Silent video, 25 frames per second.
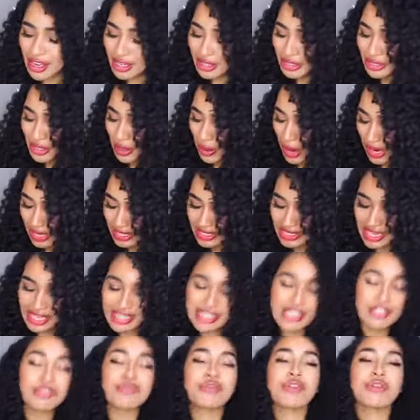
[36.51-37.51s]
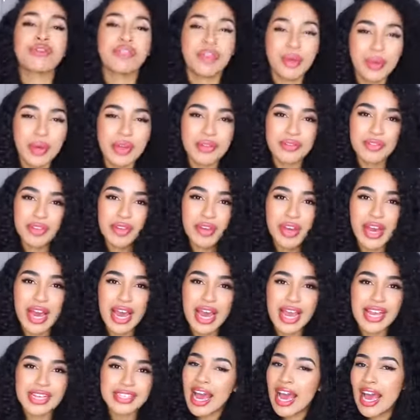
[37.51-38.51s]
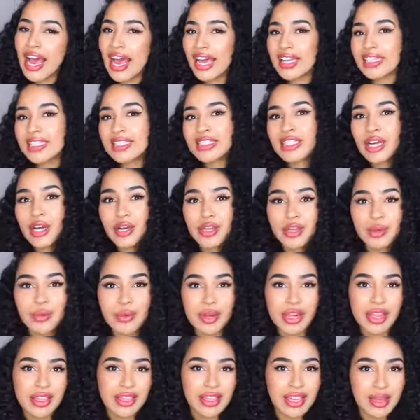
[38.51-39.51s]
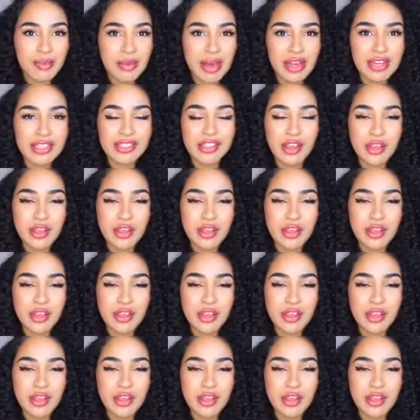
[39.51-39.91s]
So I decided to review it for you guys and tell you what I think about it.